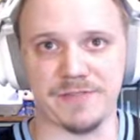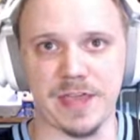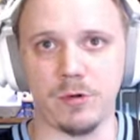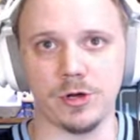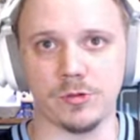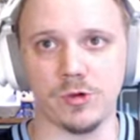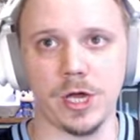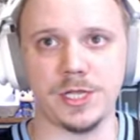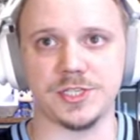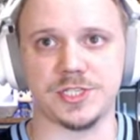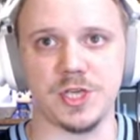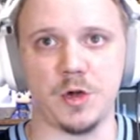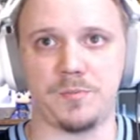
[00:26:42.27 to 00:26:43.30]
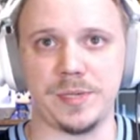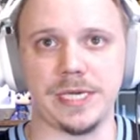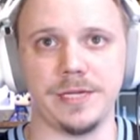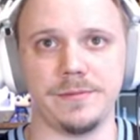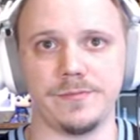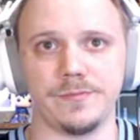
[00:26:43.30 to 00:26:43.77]
if they want to run it, so
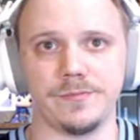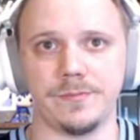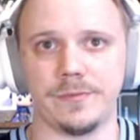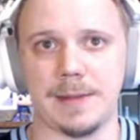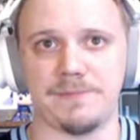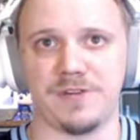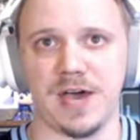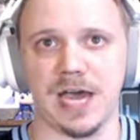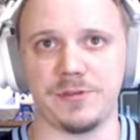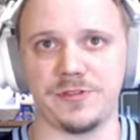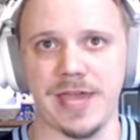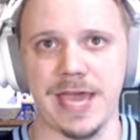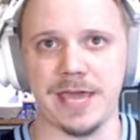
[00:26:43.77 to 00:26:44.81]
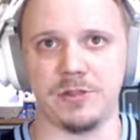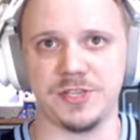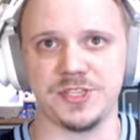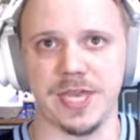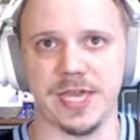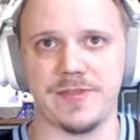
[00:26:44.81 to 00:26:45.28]
be it. I'm fine with that. And it
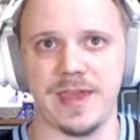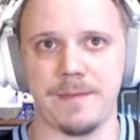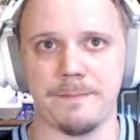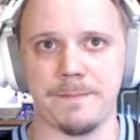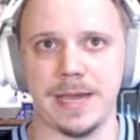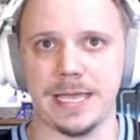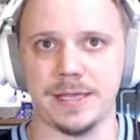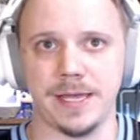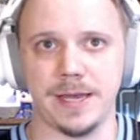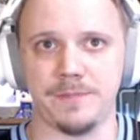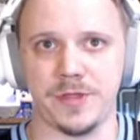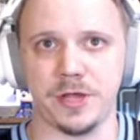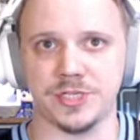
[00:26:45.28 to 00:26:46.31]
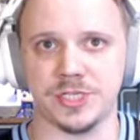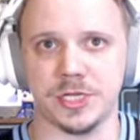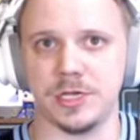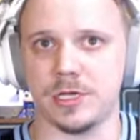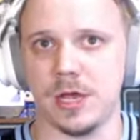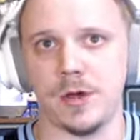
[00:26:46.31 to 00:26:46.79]
looks like they might, yep, they're just
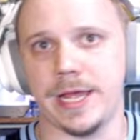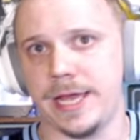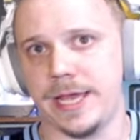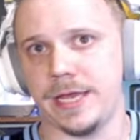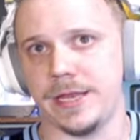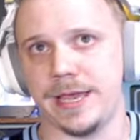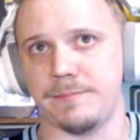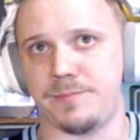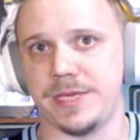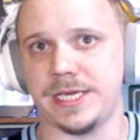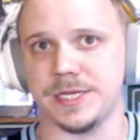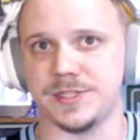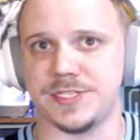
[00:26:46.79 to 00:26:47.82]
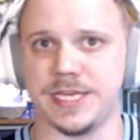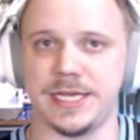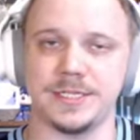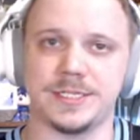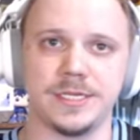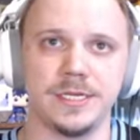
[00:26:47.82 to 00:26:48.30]
going to go ahead and be
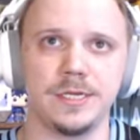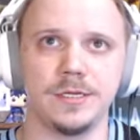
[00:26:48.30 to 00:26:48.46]
content